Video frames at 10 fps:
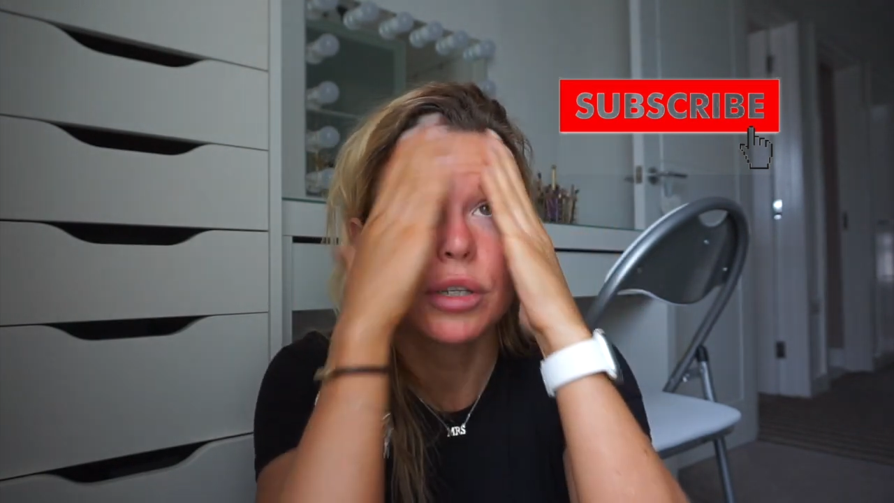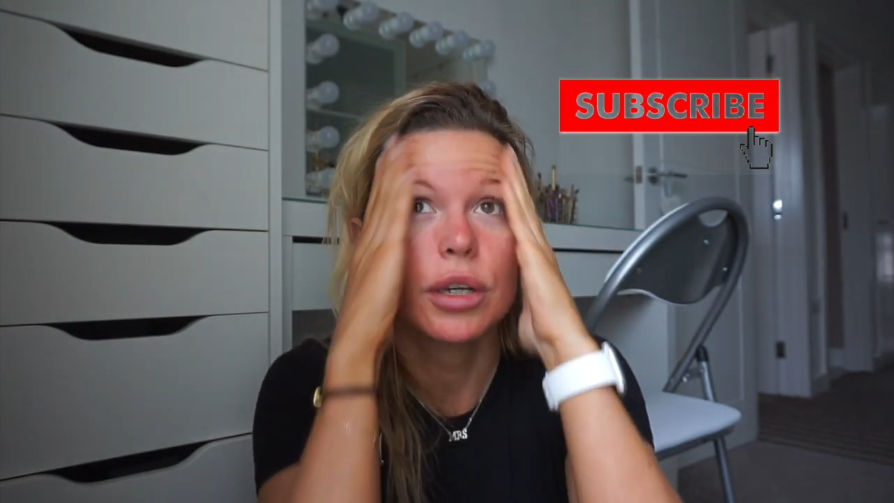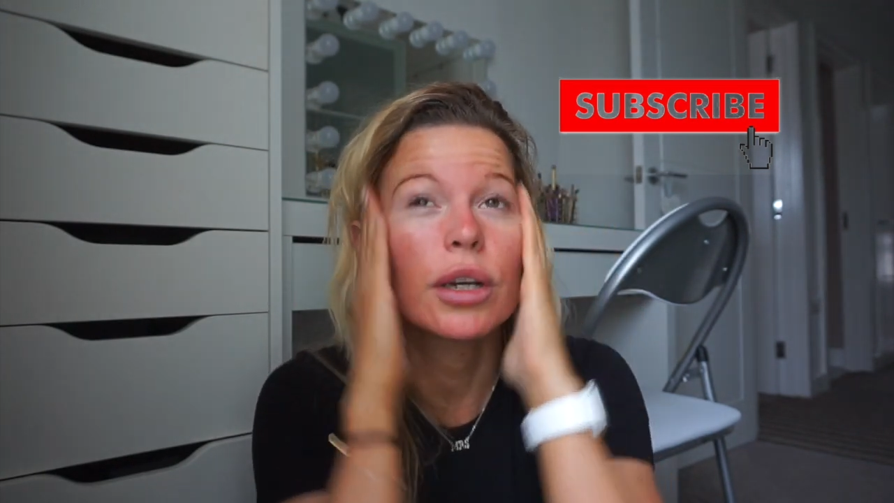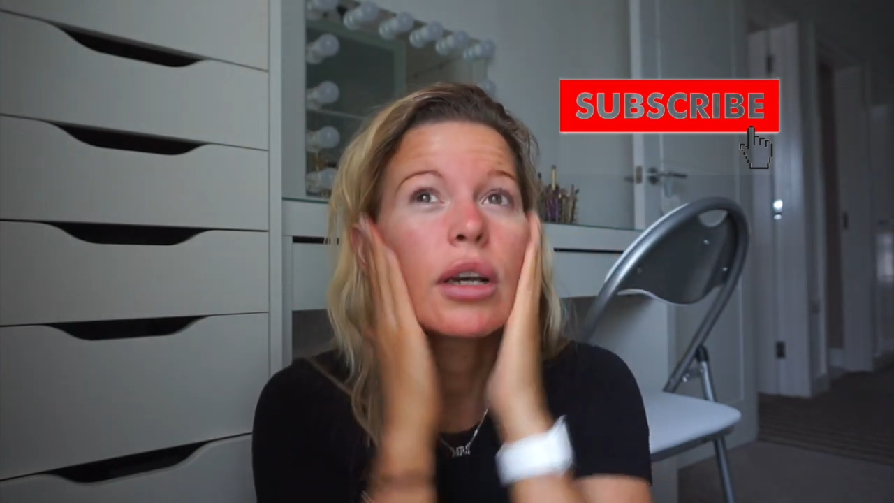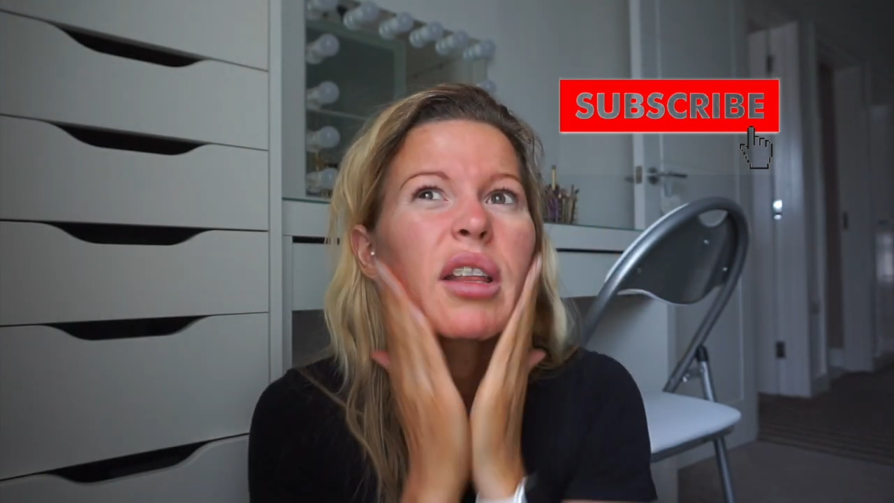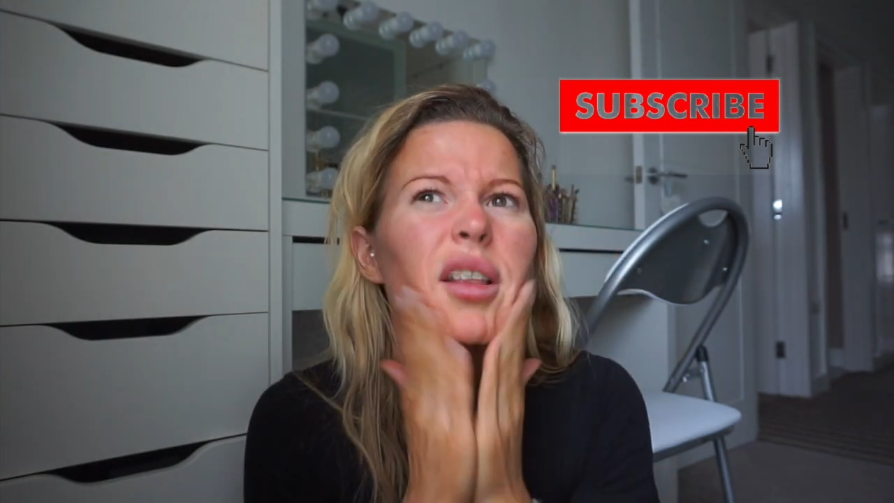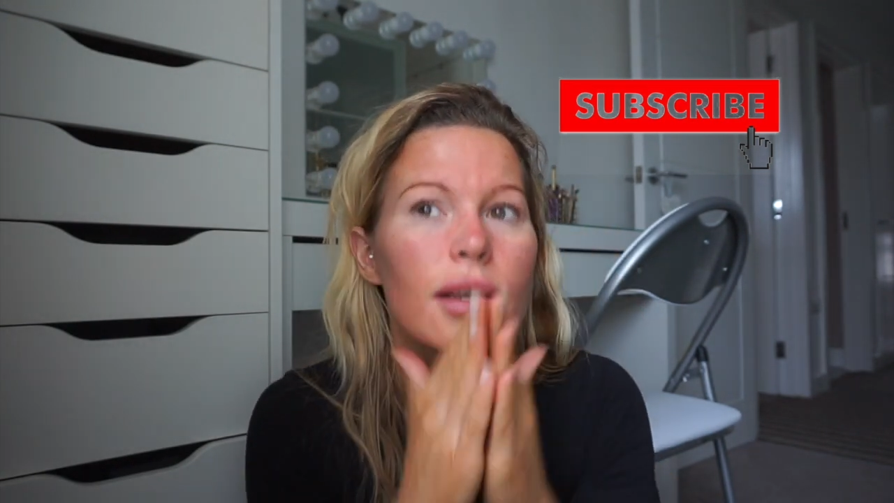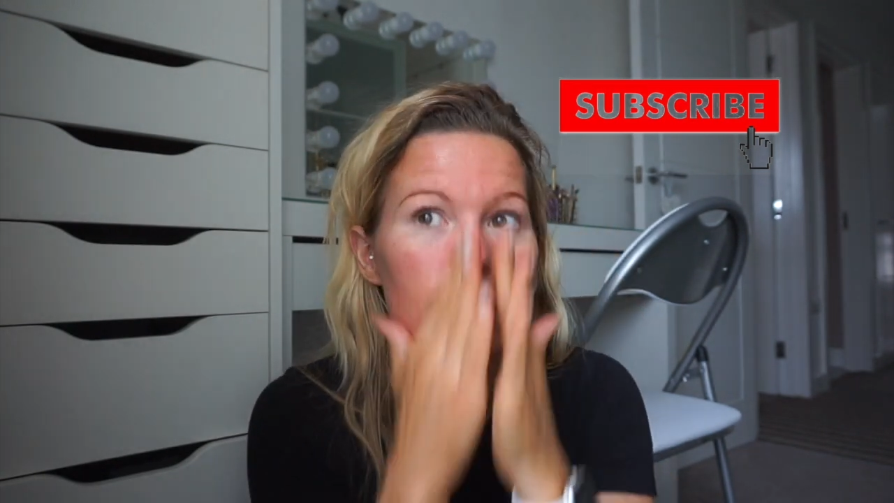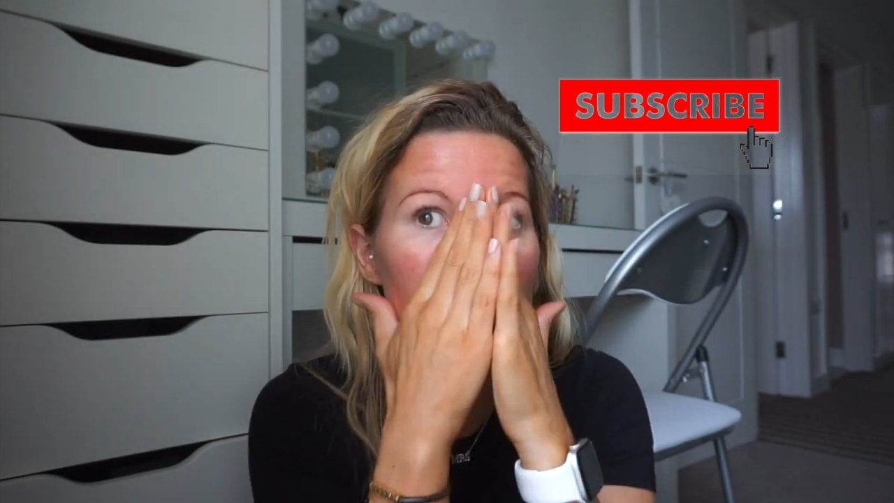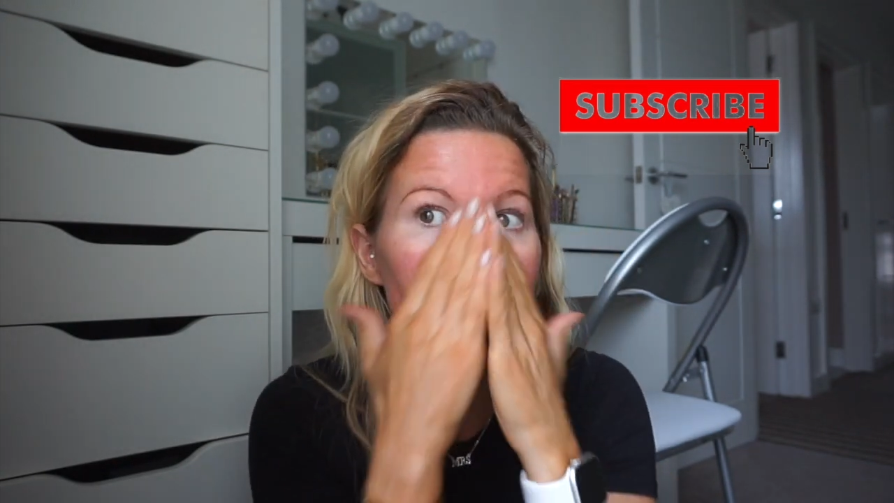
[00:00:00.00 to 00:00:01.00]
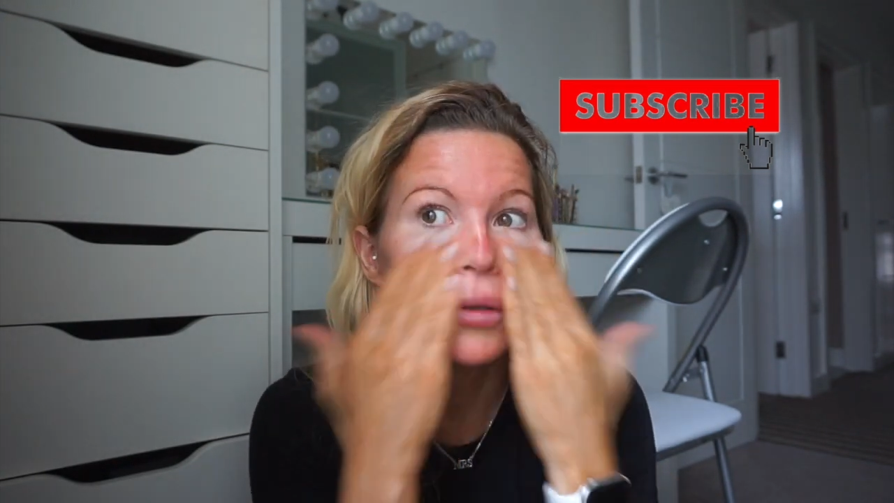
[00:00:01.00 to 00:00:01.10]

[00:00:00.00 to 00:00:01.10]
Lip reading: I think that's it.